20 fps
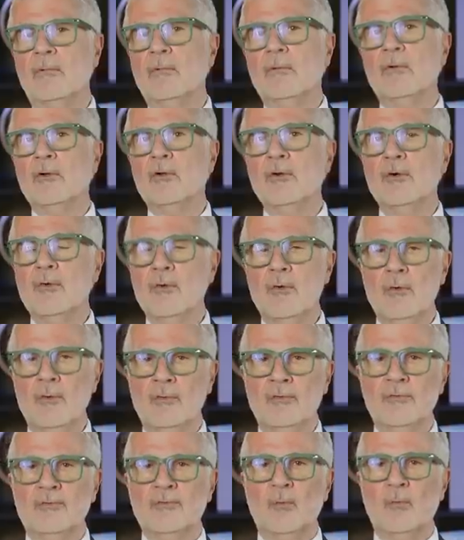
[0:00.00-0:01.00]

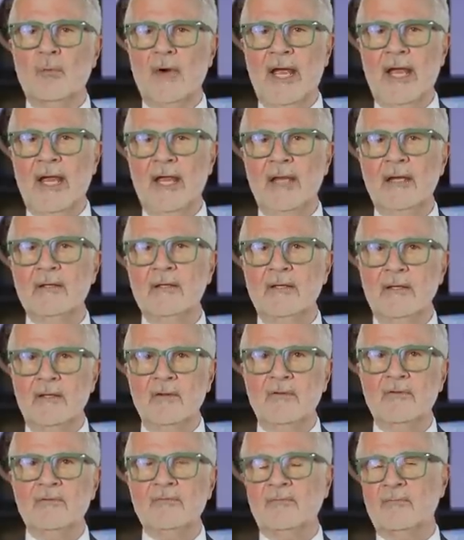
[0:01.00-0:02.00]
lose weight
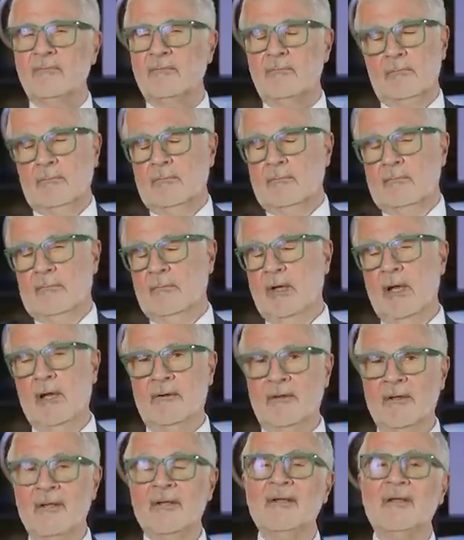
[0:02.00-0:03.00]
is,
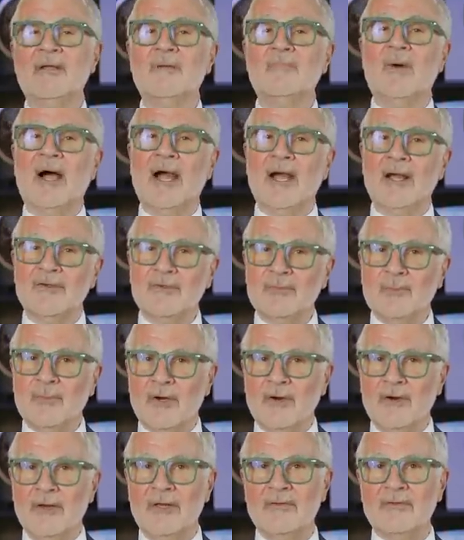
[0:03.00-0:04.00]
in my
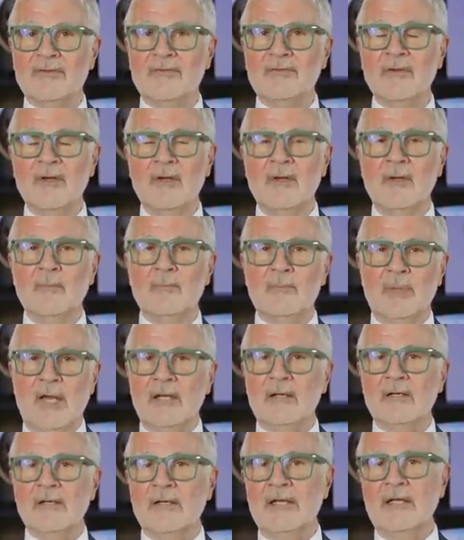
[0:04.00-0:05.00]
experience,
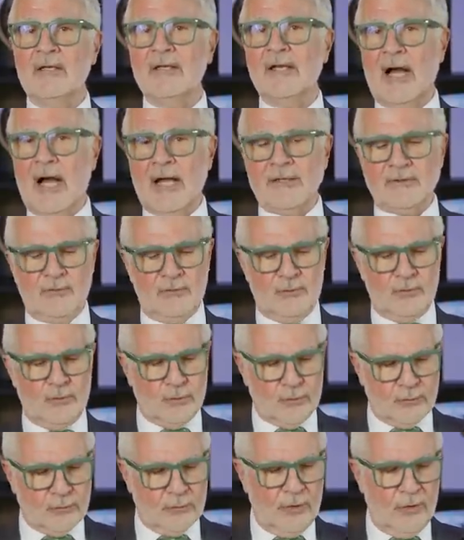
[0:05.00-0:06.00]
patently not
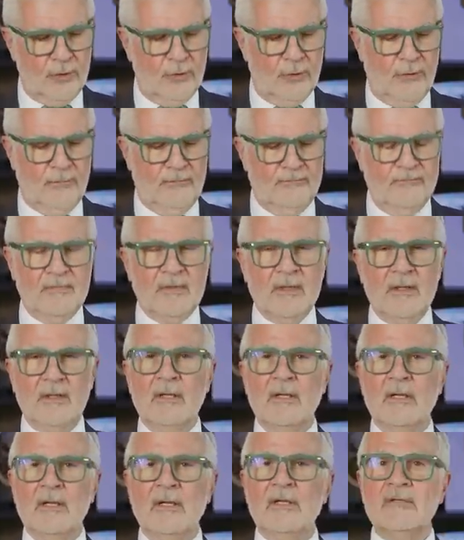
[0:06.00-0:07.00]
true.
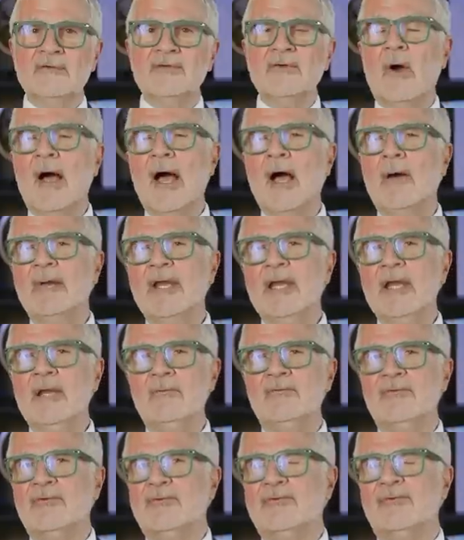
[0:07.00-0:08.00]
So how
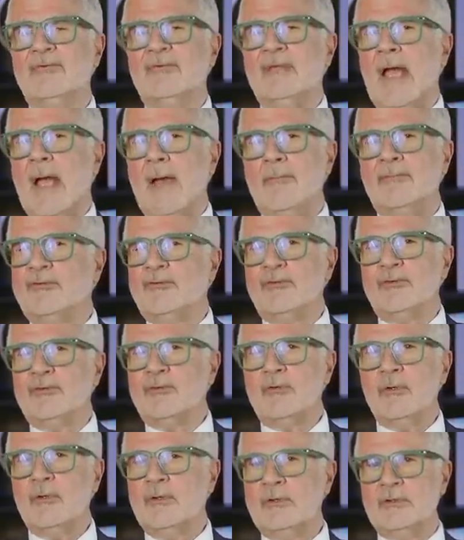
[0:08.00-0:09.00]
many steps
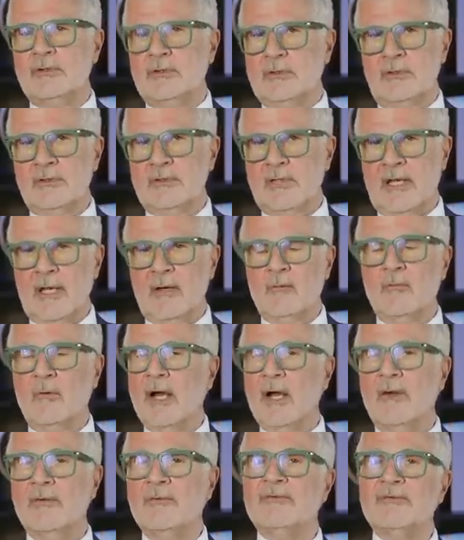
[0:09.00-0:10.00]
should you take?
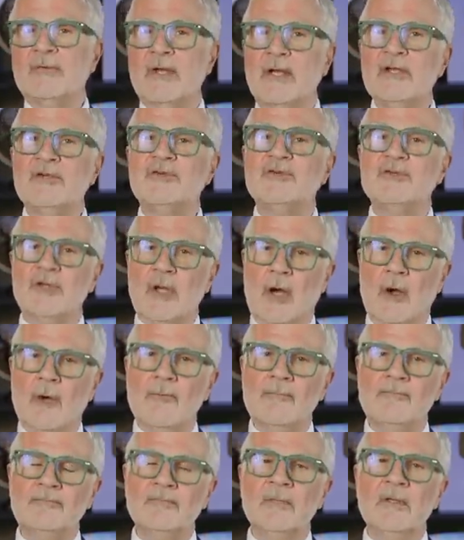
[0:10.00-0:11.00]
Well, studies
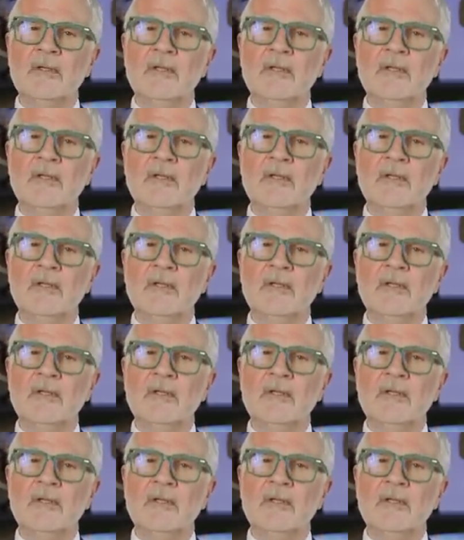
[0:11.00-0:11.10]
show